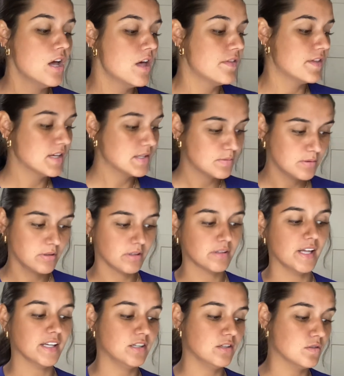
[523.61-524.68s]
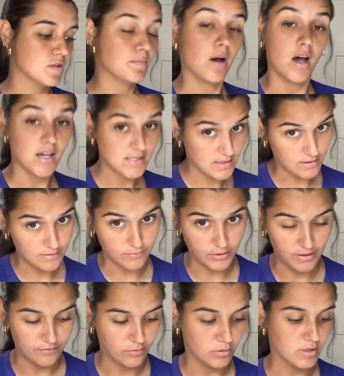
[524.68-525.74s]
This would look like use positive
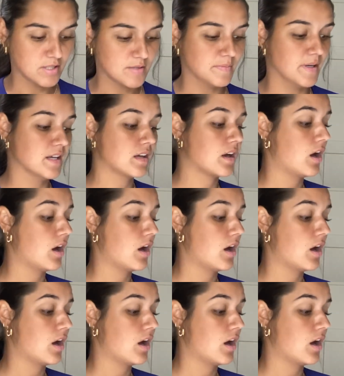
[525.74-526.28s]
reinforcement,